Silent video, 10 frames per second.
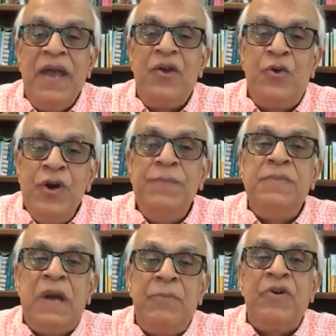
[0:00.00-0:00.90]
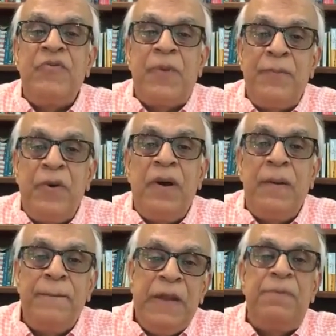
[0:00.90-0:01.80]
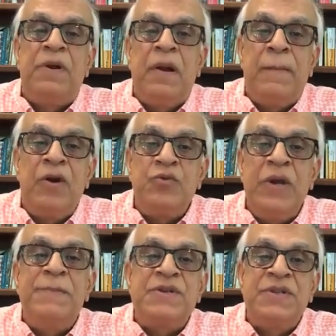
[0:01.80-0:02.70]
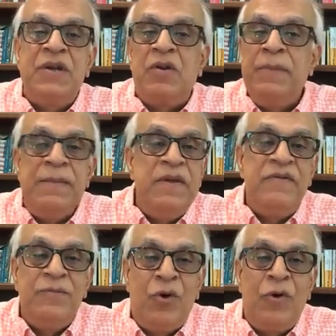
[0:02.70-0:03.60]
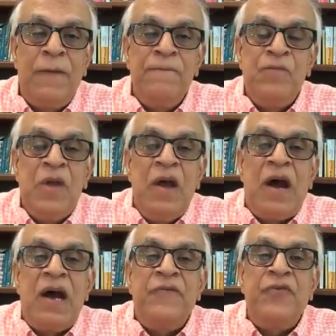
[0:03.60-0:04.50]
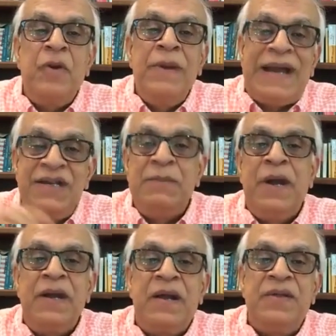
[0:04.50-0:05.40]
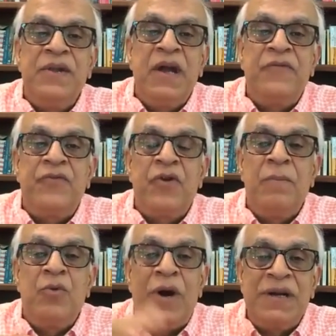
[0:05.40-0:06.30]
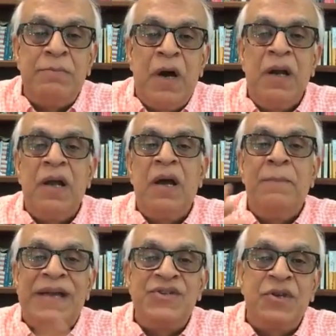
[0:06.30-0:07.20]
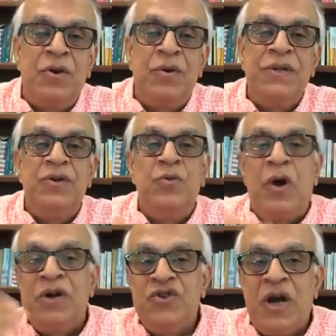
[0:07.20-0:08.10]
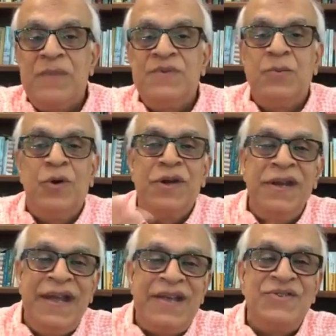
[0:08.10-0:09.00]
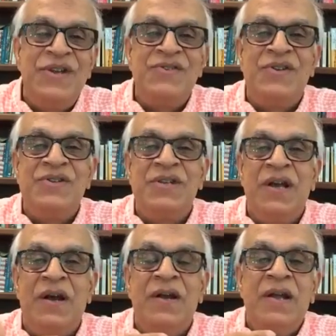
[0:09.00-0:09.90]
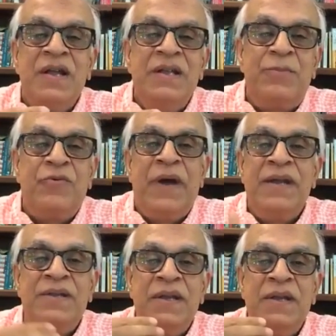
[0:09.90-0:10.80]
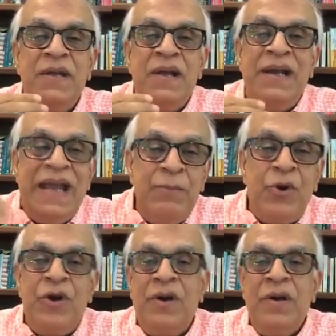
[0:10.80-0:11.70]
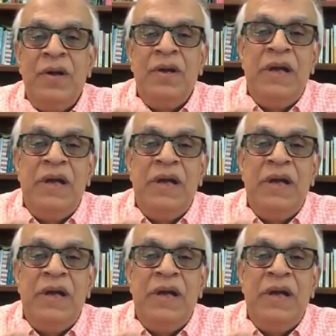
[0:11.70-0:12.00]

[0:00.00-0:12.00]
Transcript: a good number of people, about 20% or maybe even more, are from Latin America. They are from Guatemala, Mexico. They do odd jobs. They work in gas stations. They provide the labor